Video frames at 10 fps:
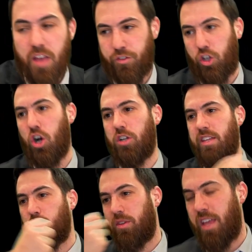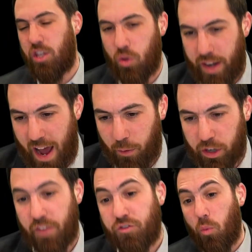To cook this would take you an hour. You
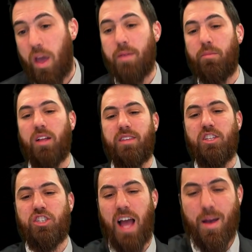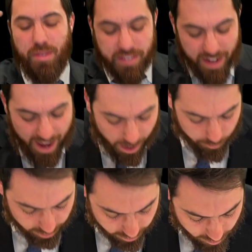have to wait Motzei Shabbos an
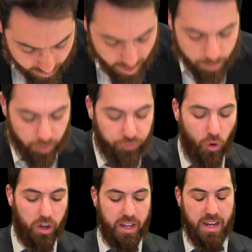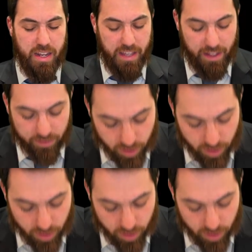hour before eating it.